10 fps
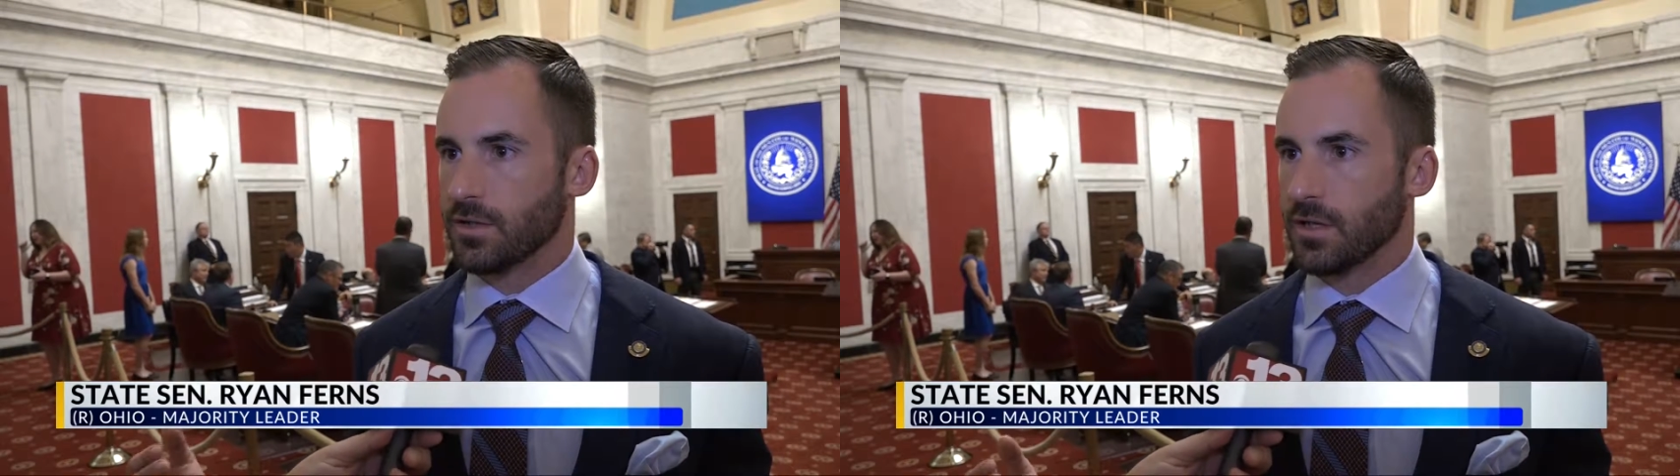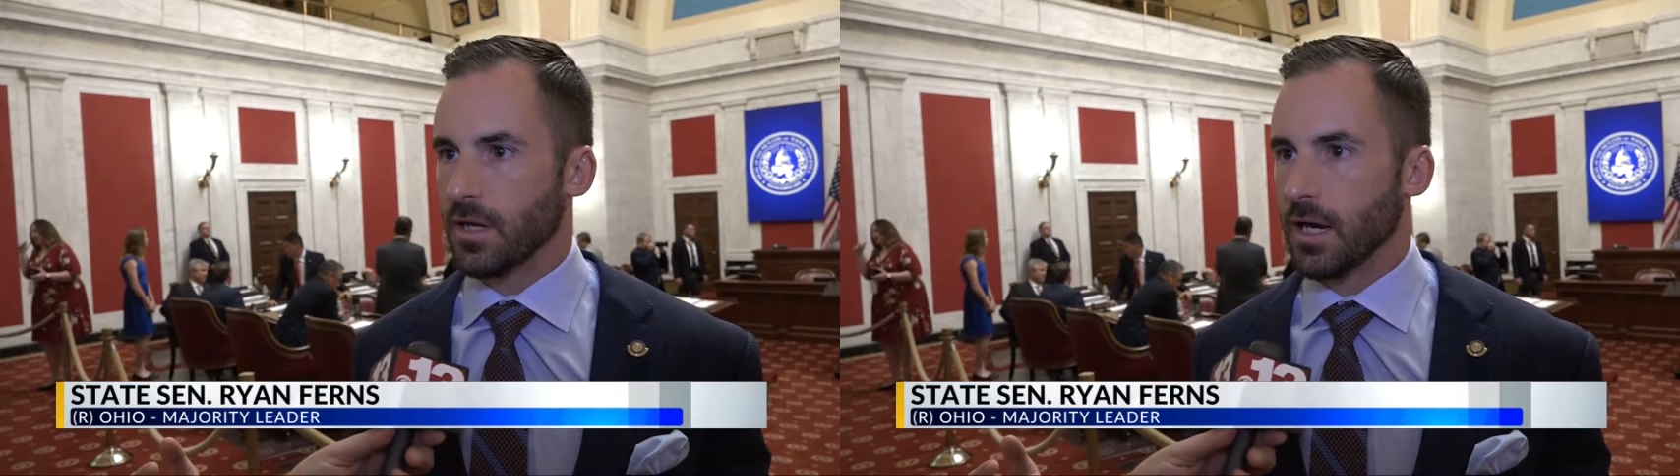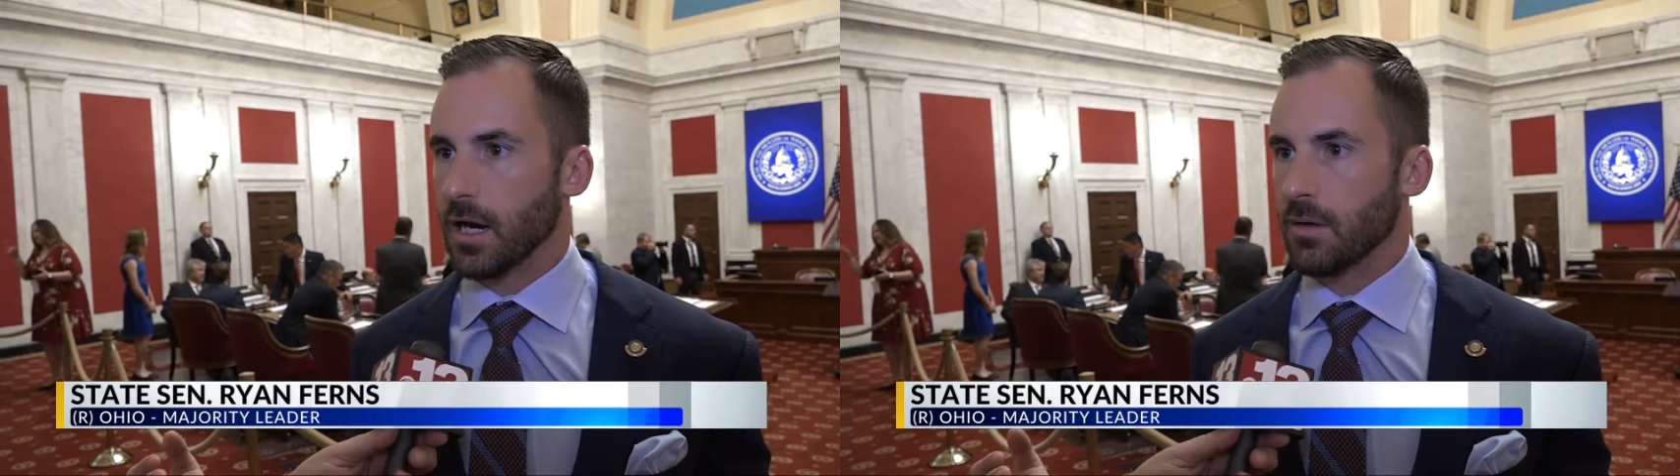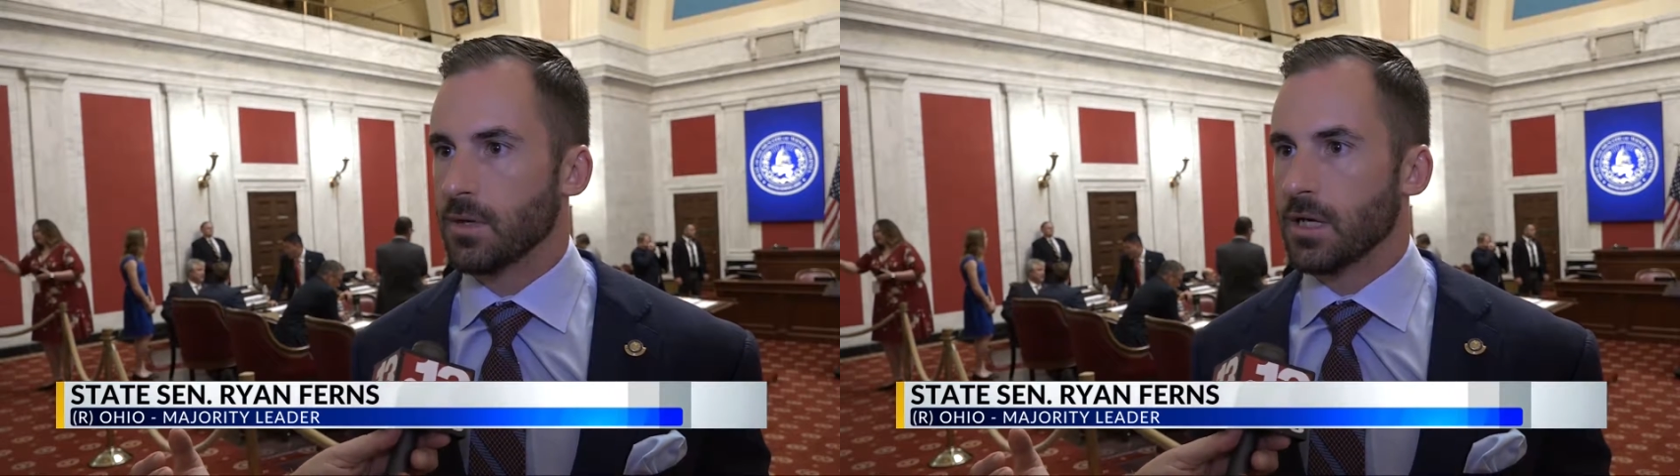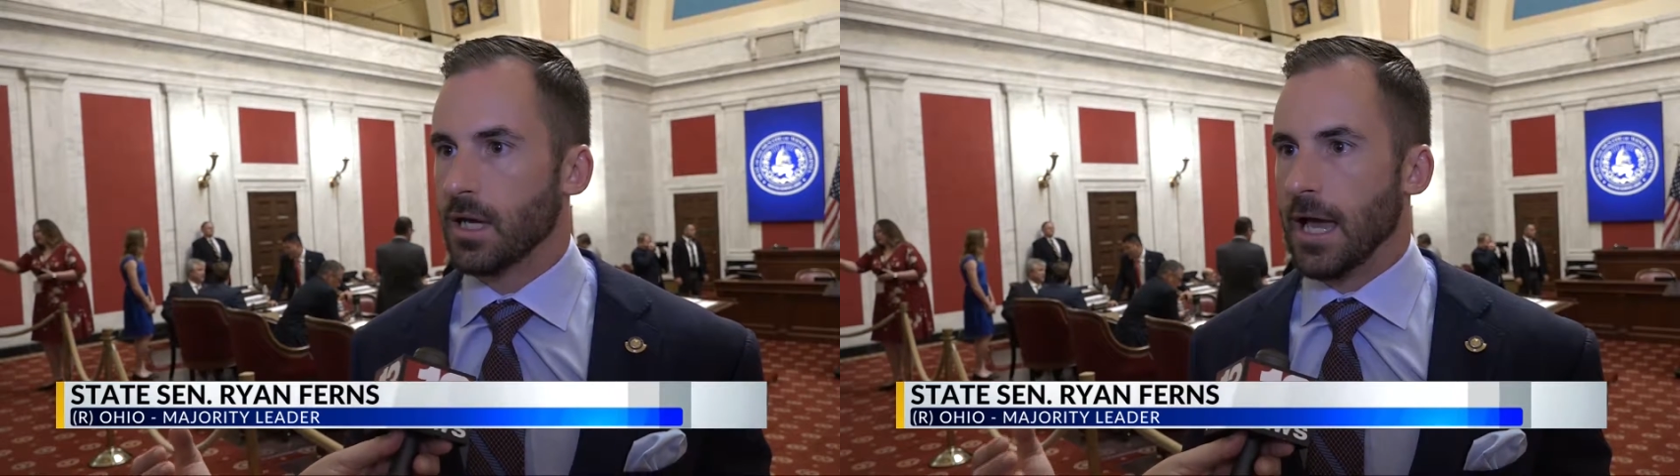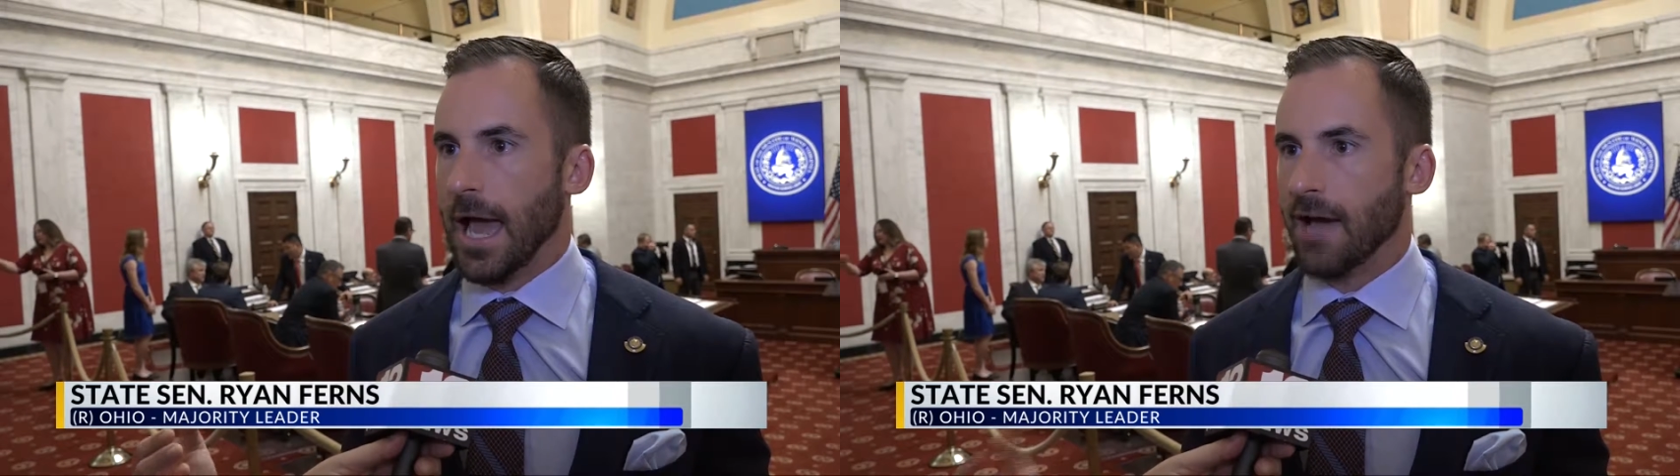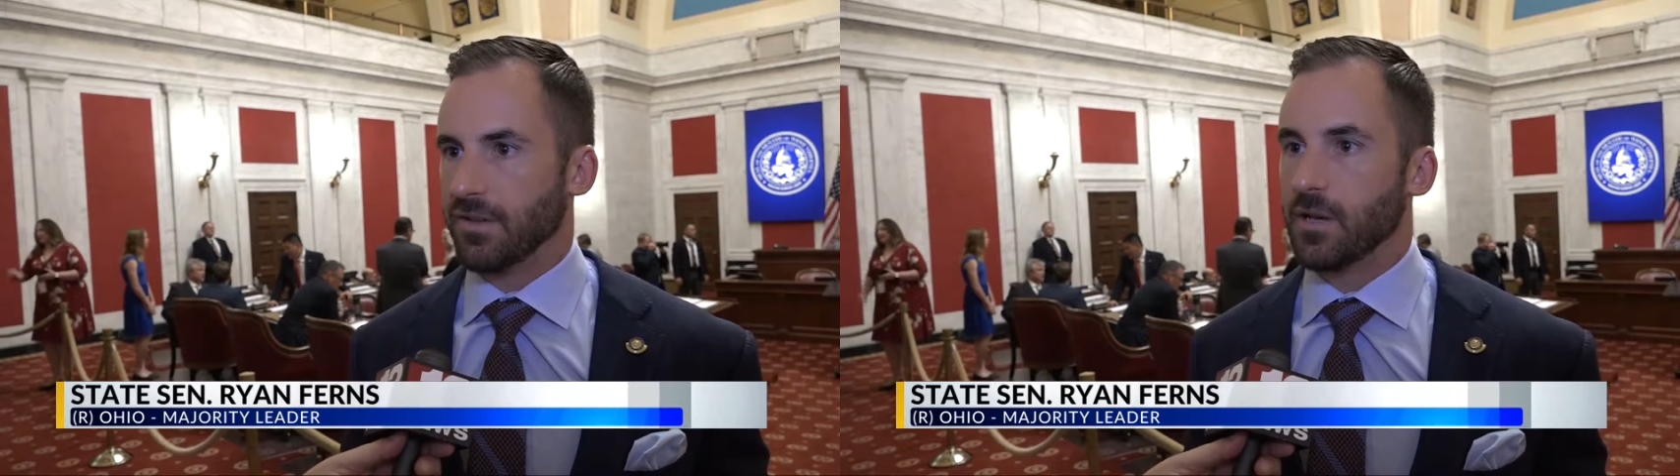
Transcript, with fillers: Uh, having